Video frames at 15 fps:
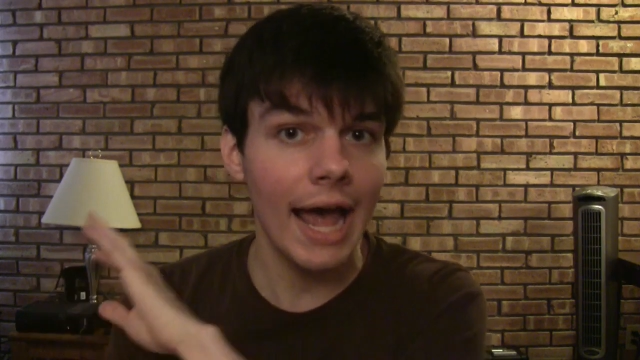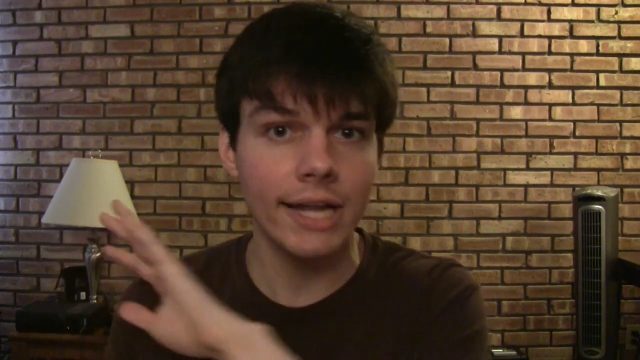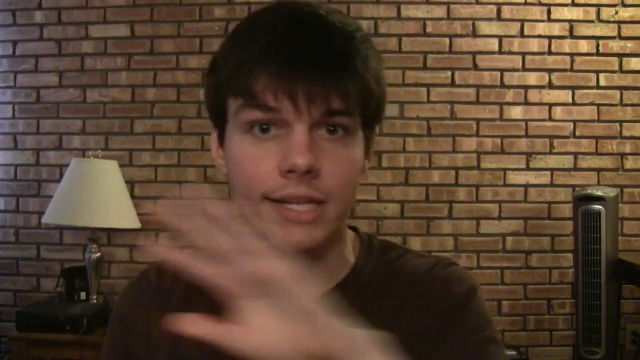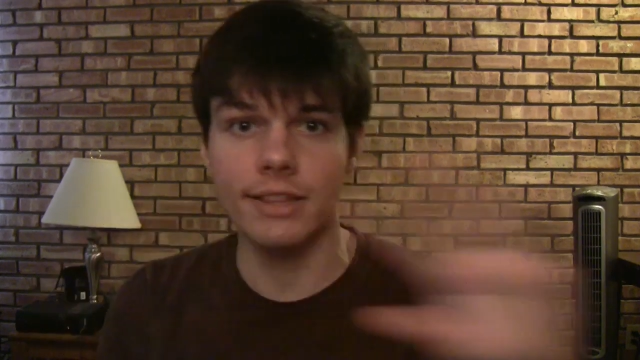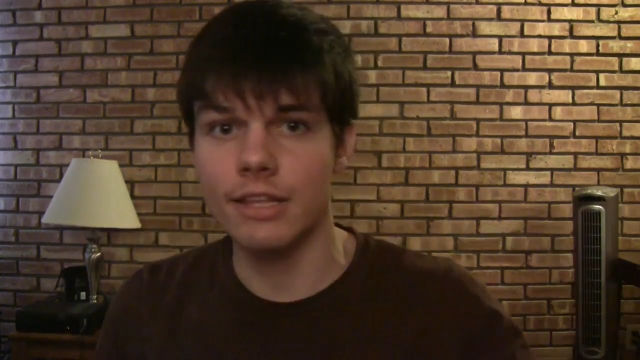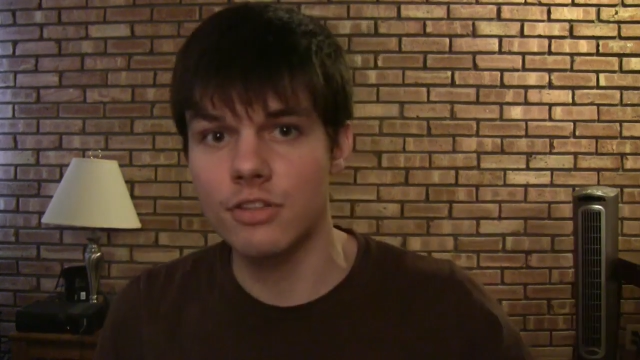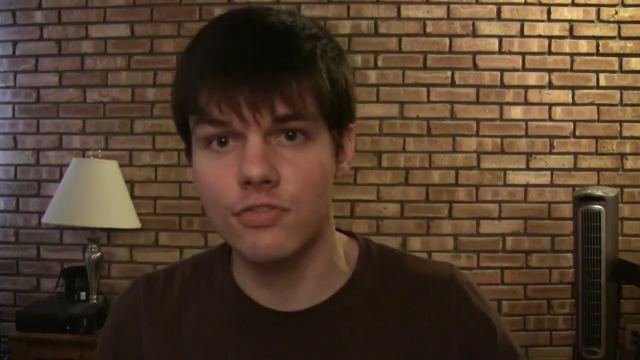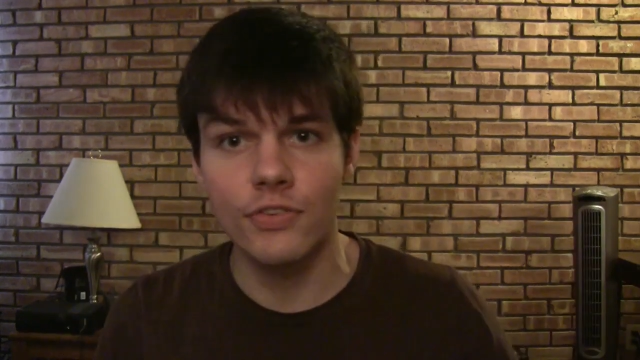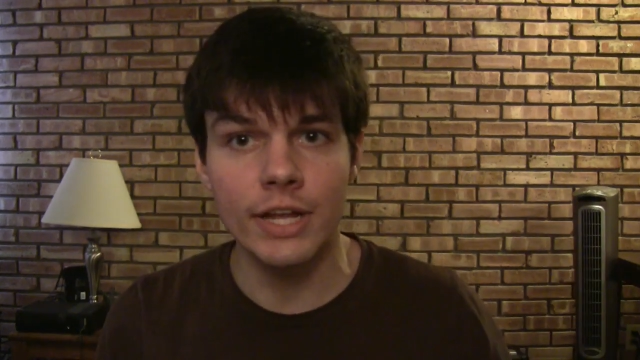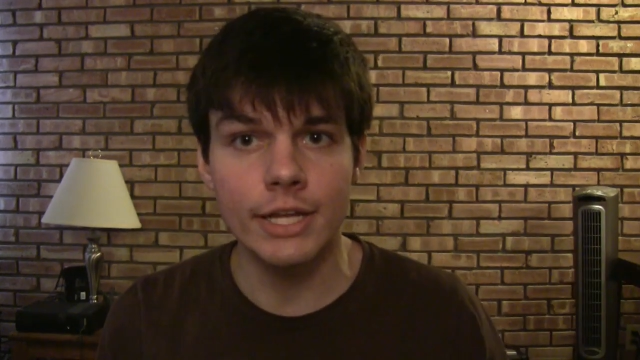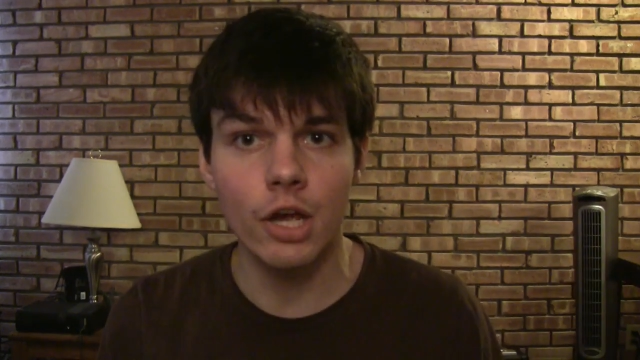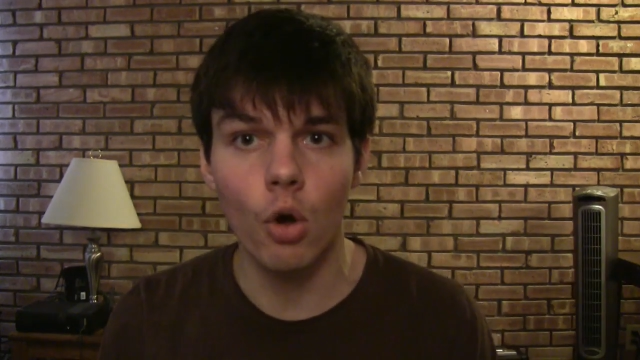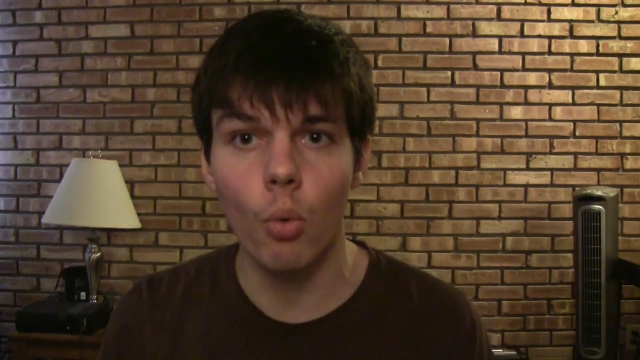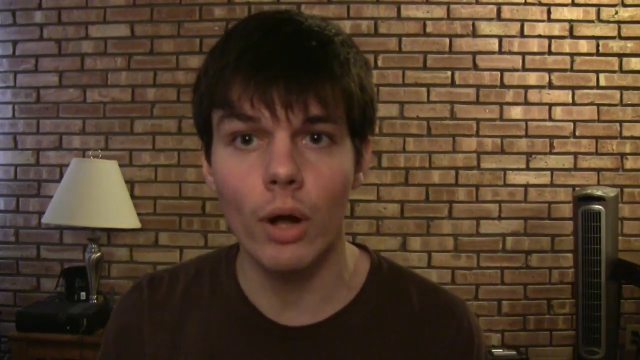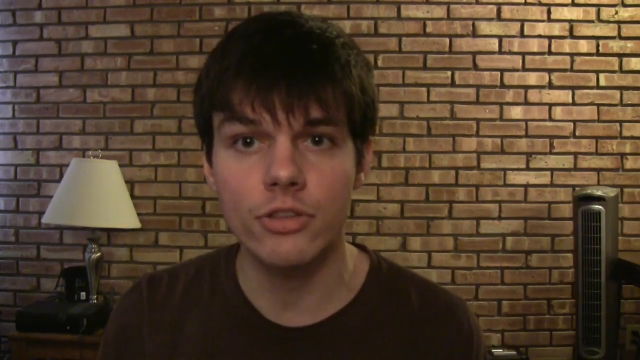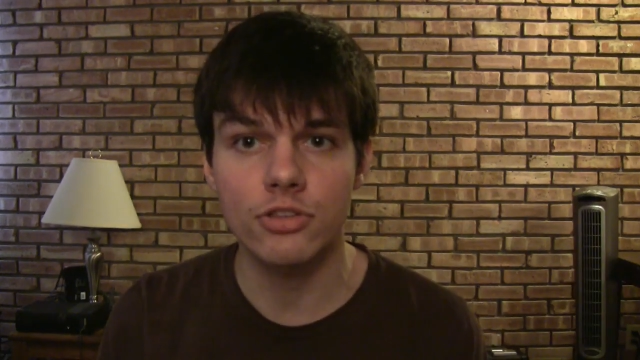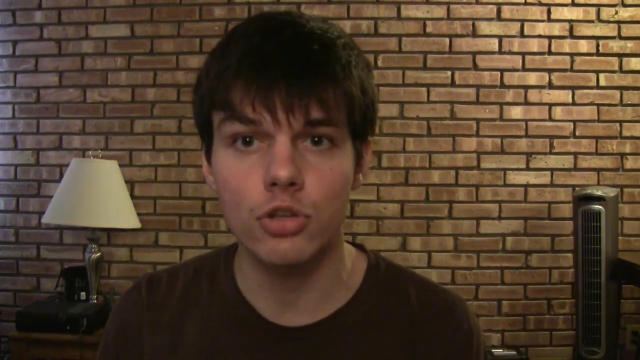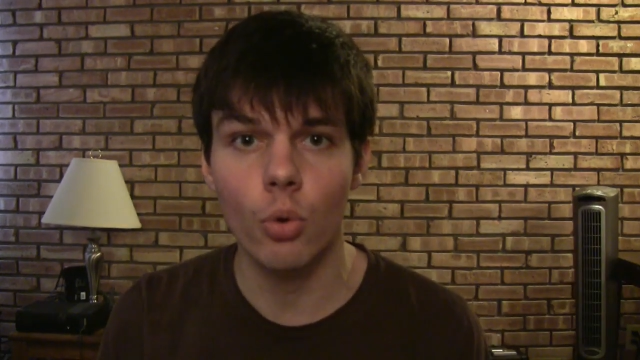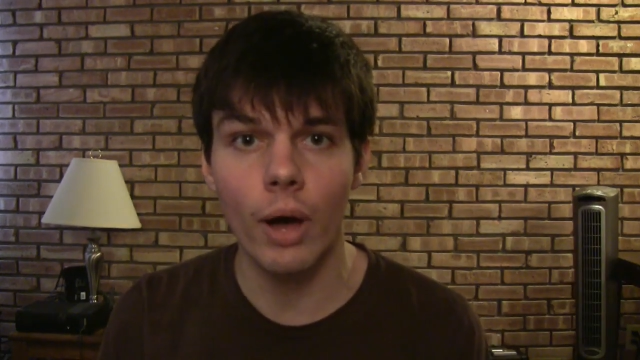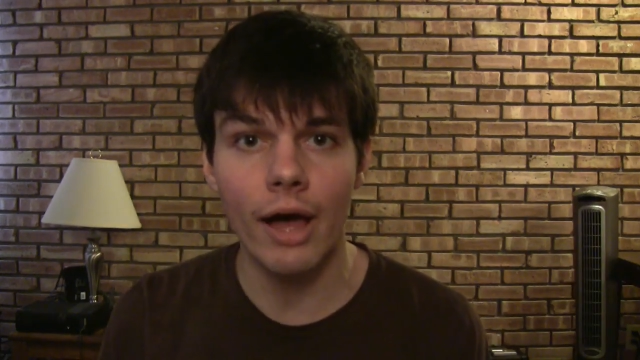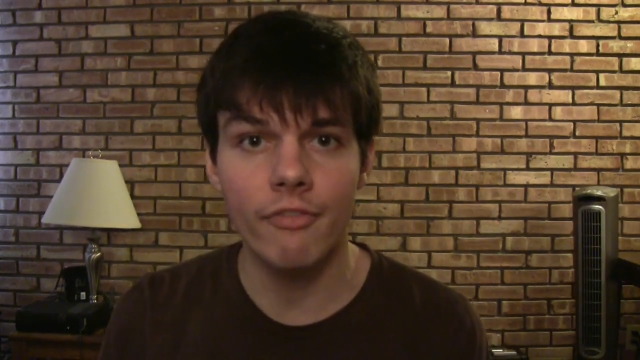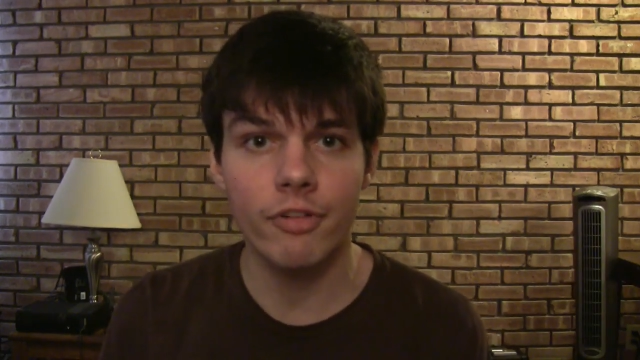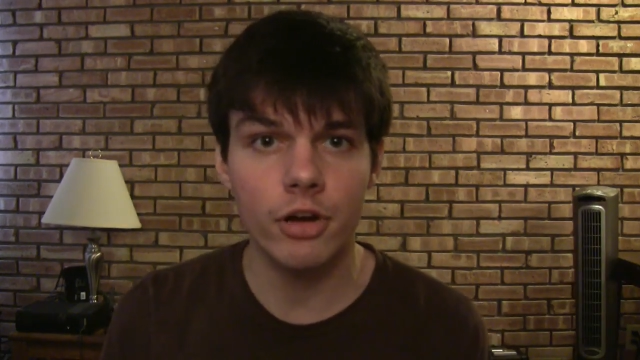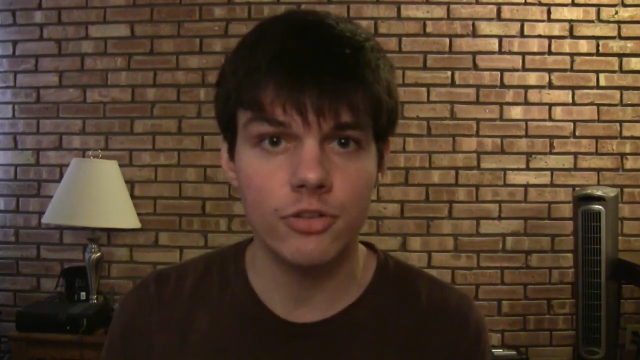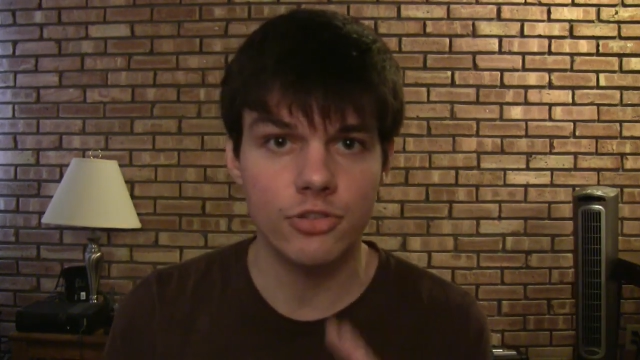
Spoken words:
edit this video whatsoever,